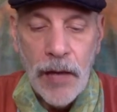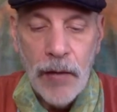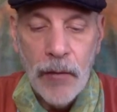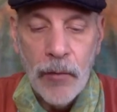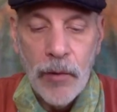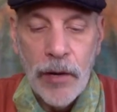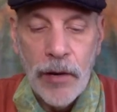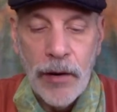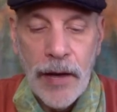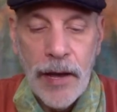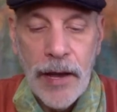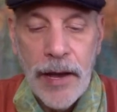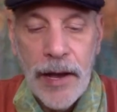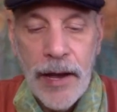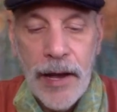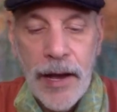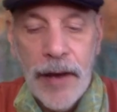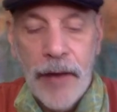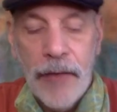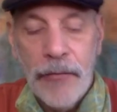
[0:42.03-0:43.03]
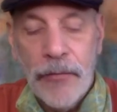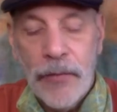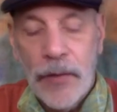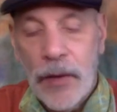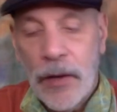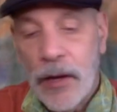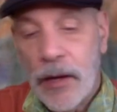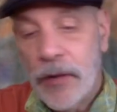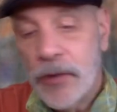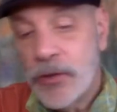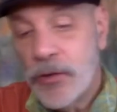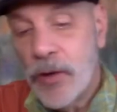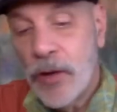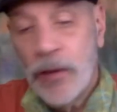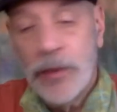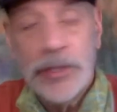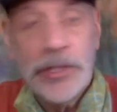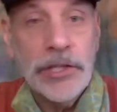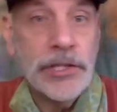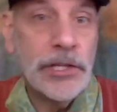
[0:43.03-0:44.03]
where I have
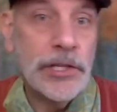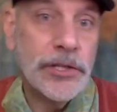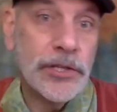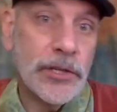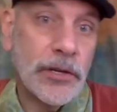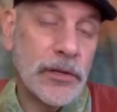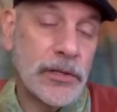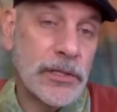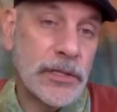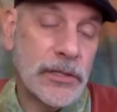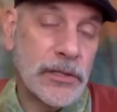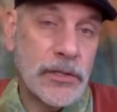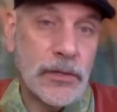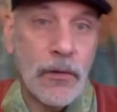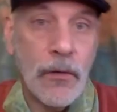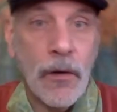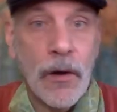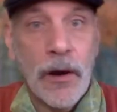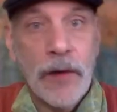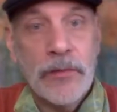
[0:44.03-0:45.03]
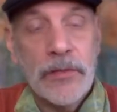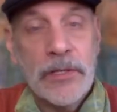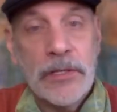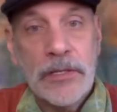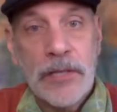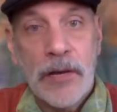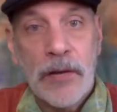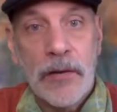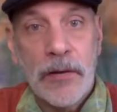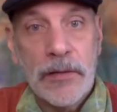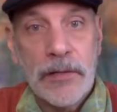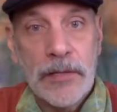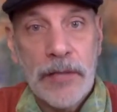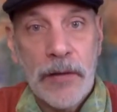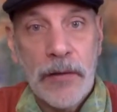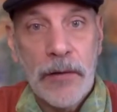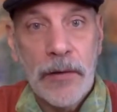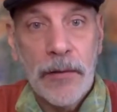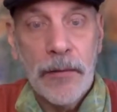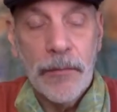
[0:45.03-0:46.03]
astrology t-shirts and scarves, et cetera, et
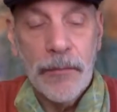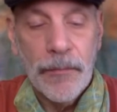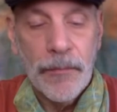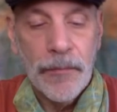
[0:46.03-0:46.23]
cetera.